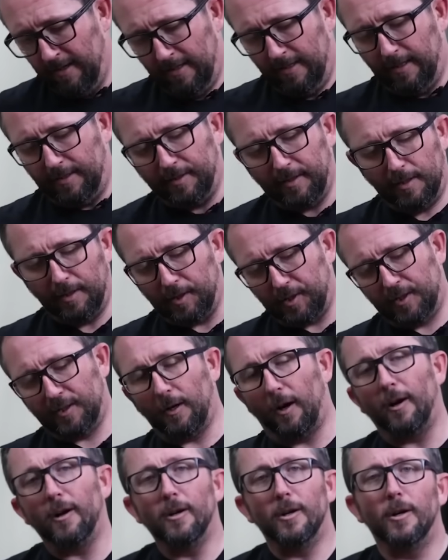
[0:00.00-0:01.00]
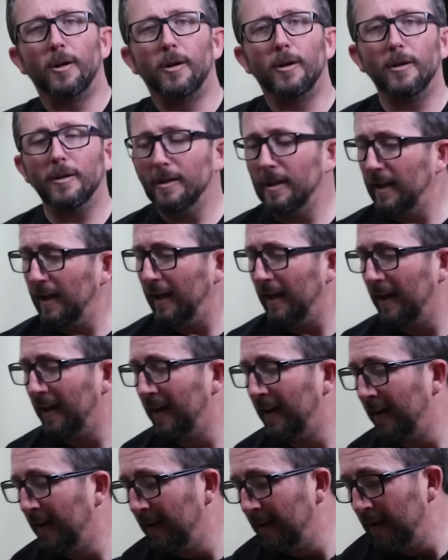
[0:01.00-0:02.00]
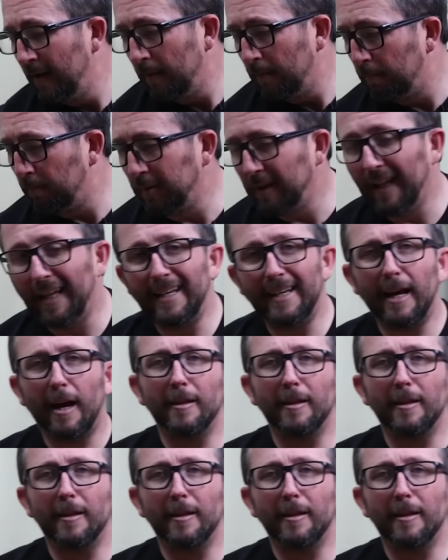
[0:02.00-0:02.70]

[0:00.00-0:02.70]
that's going to start early, blend